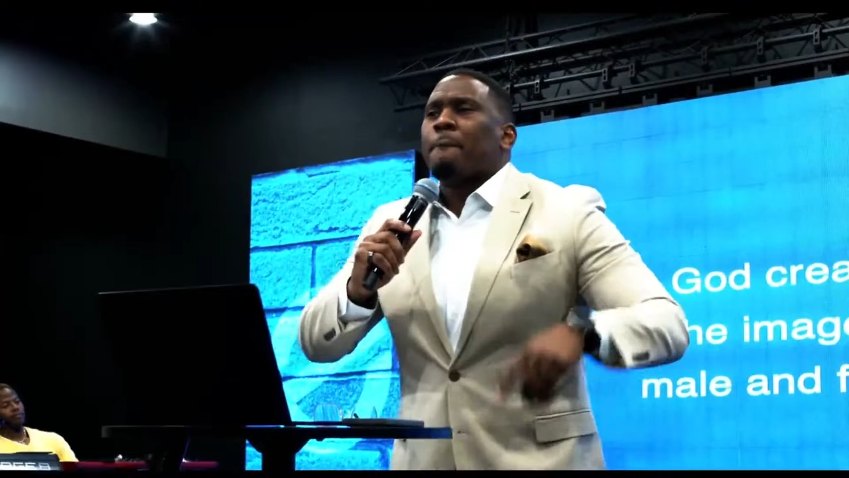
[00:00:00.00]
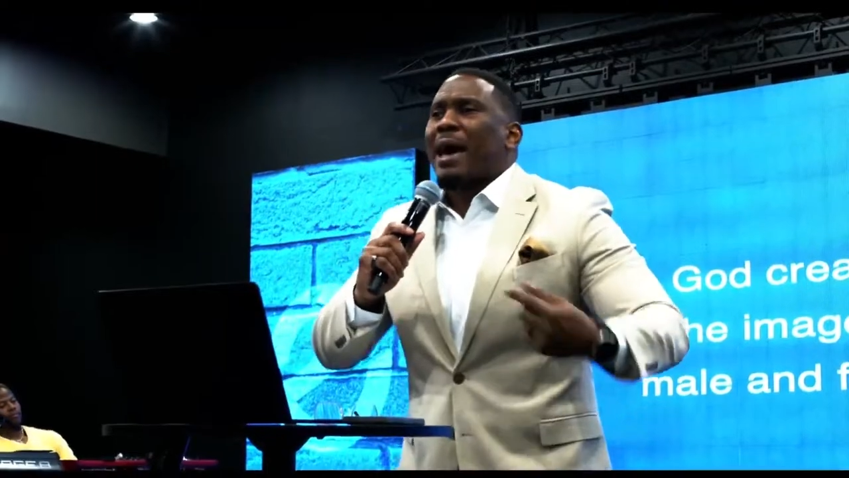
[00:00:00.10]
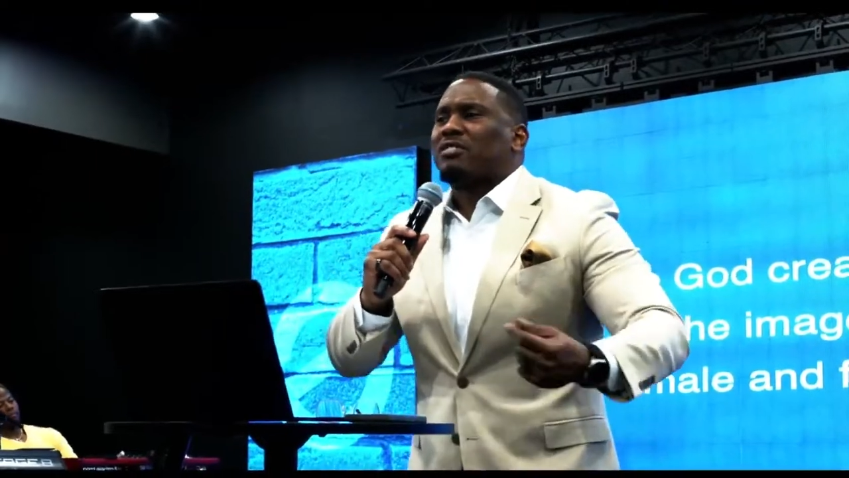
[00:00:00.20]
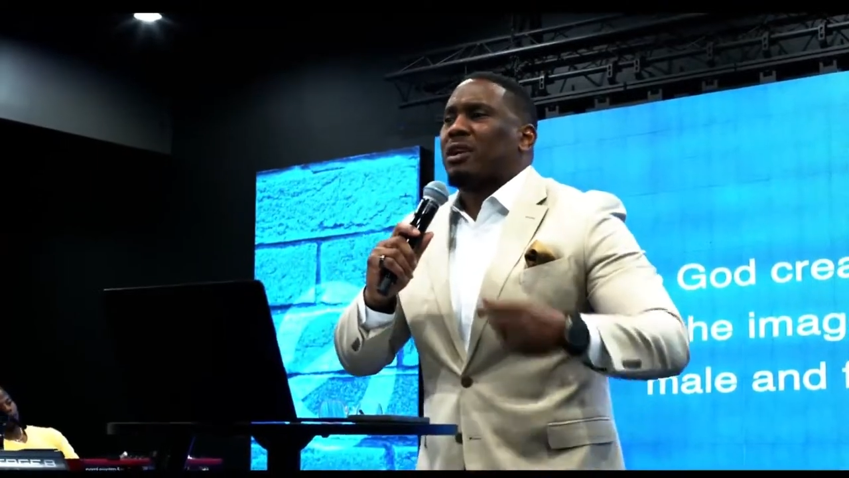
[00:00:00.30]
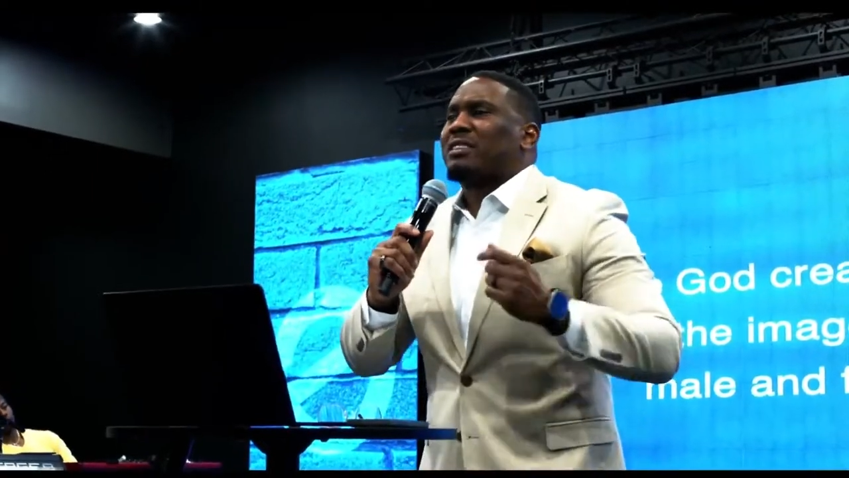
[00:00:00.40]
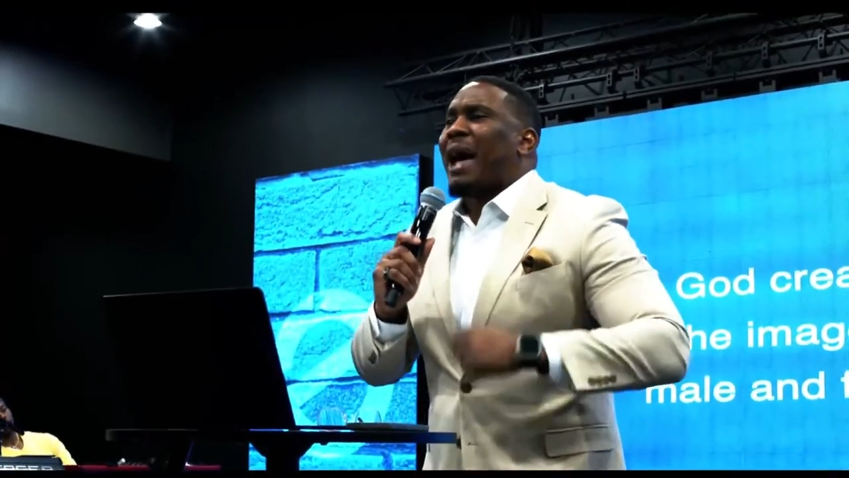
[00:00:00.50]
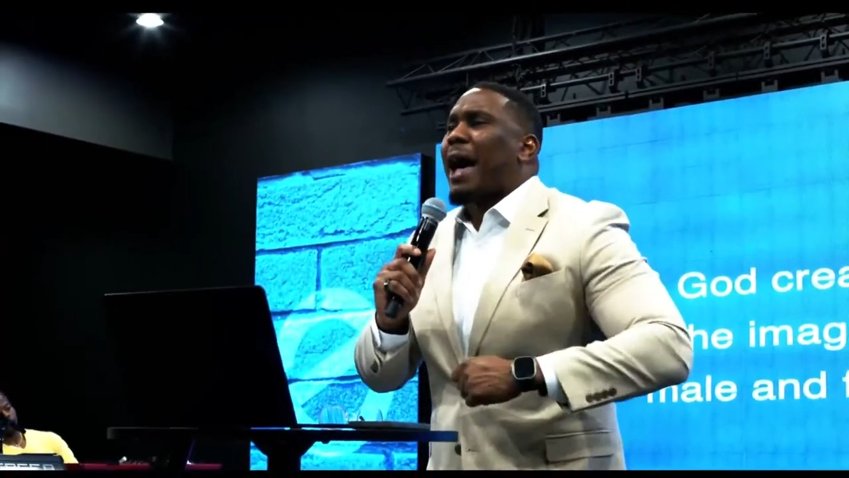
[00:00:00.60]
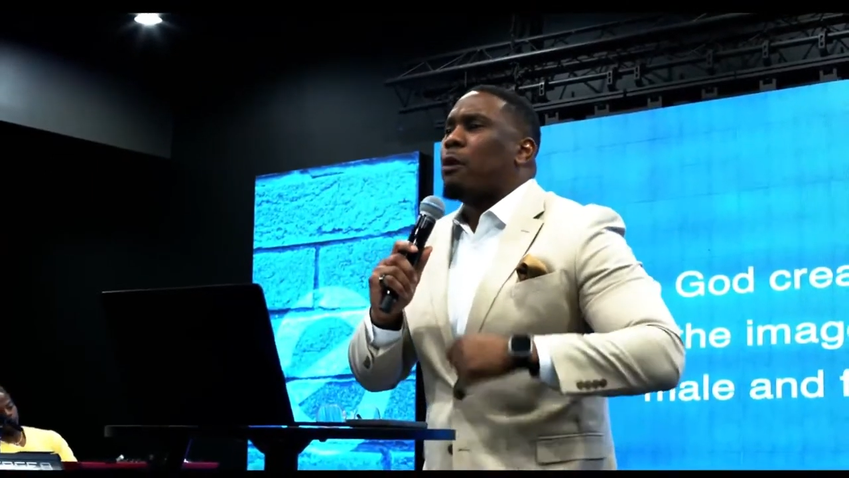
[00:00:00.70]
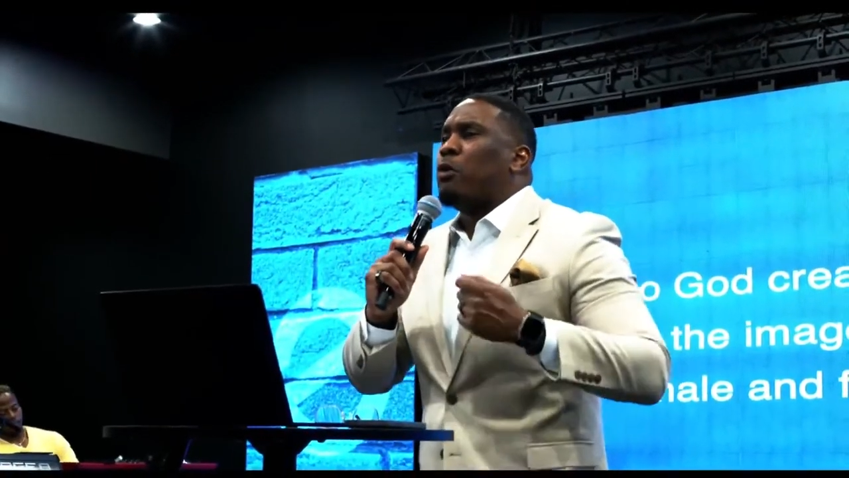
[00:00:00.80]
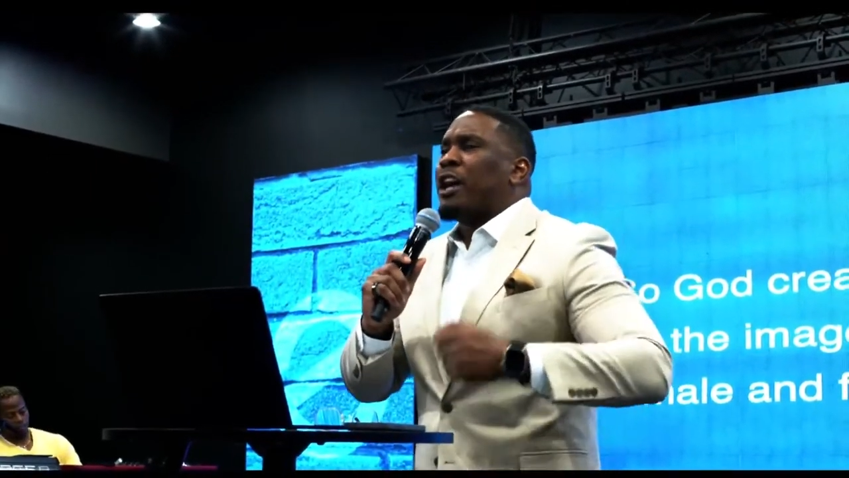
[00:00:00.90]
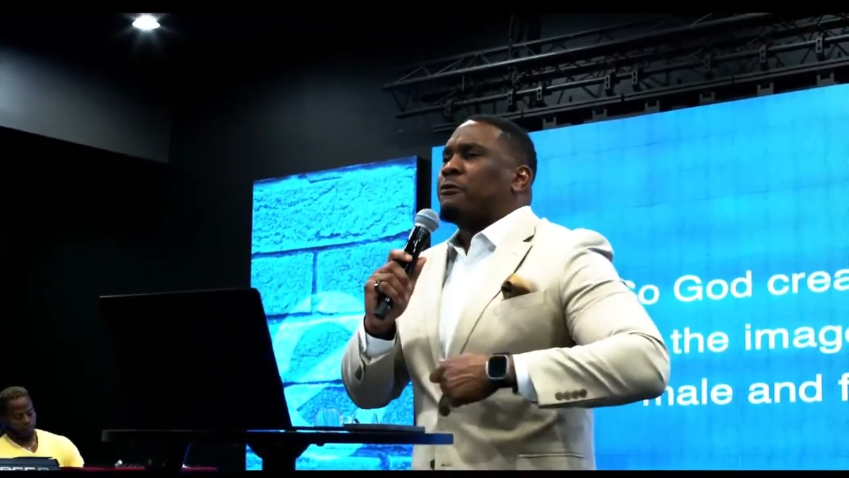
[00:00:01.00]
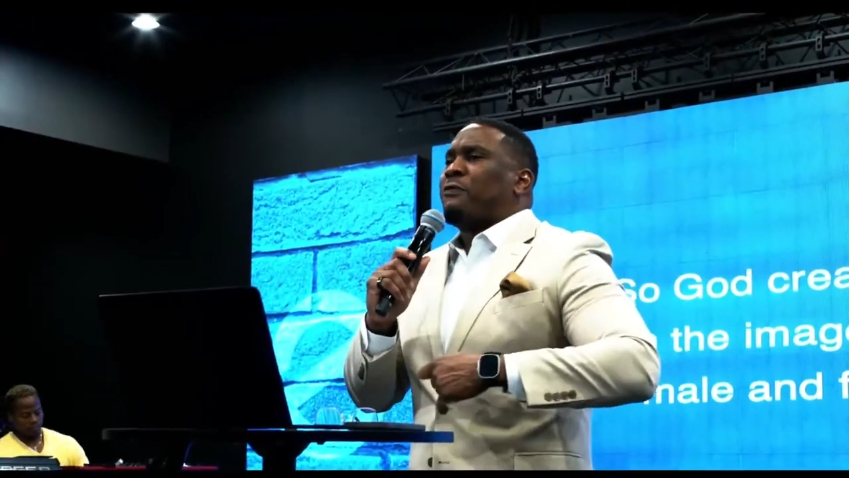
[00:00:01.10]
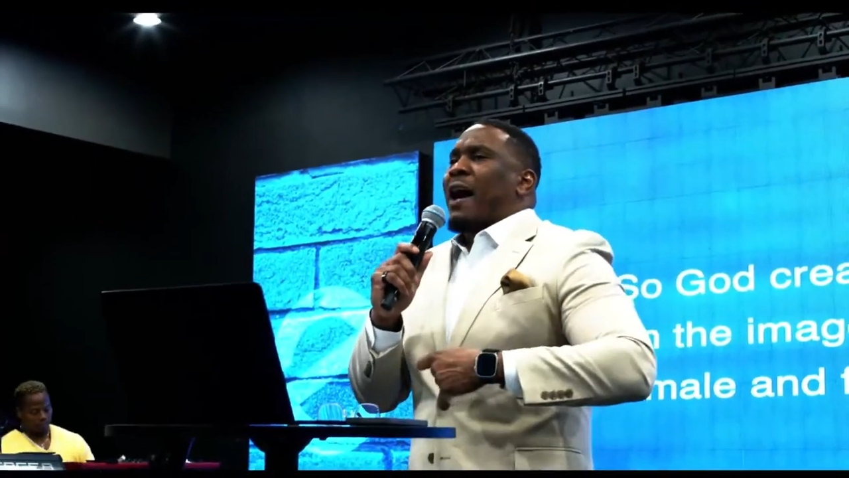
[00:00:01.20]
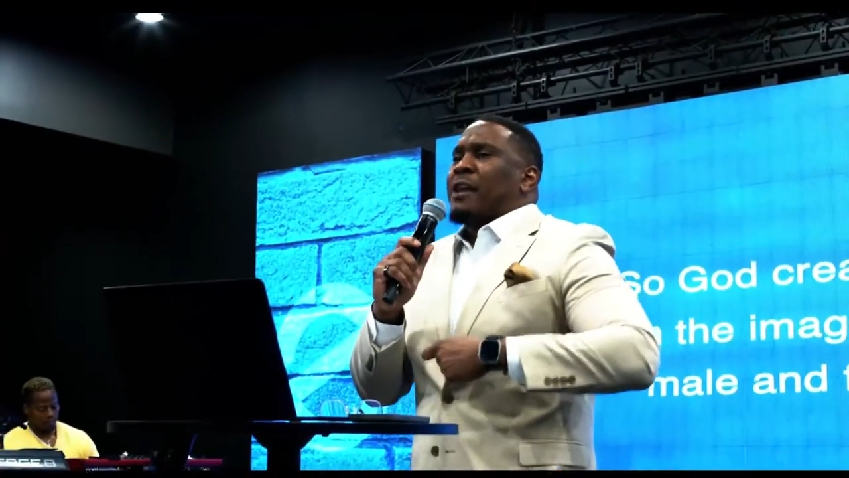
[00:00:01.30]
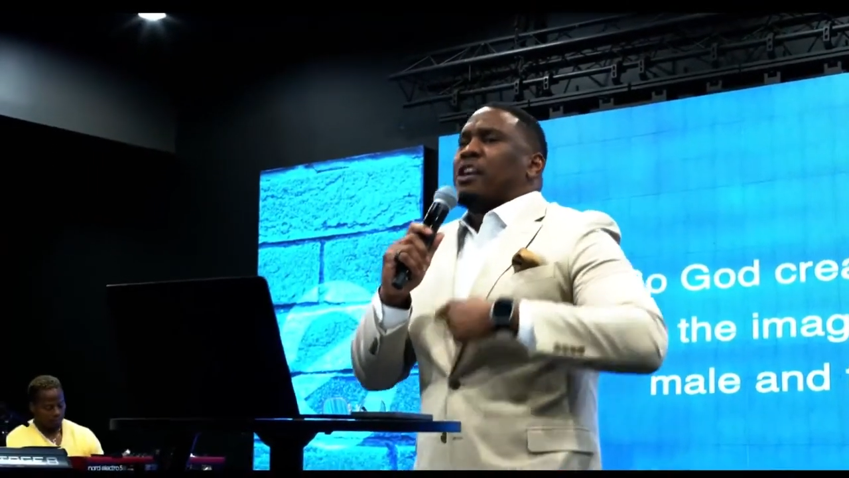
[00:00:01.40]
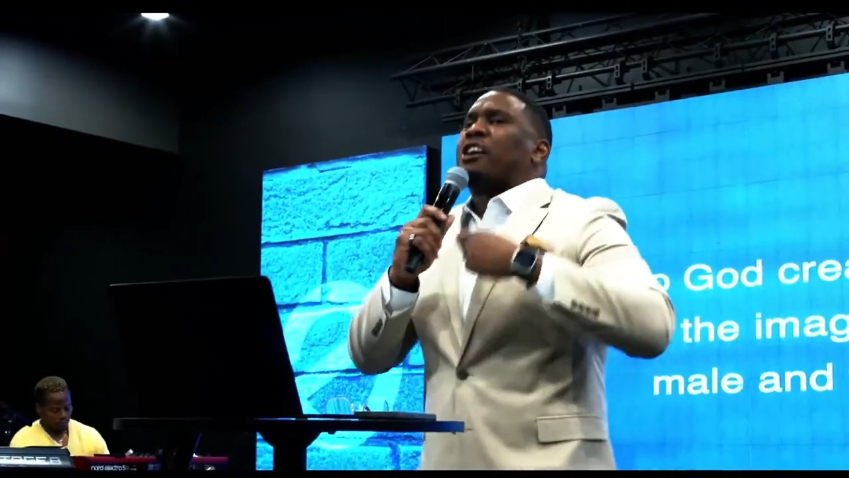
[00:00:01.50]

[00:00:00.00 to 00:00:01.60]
Pastor Ty wouldn't find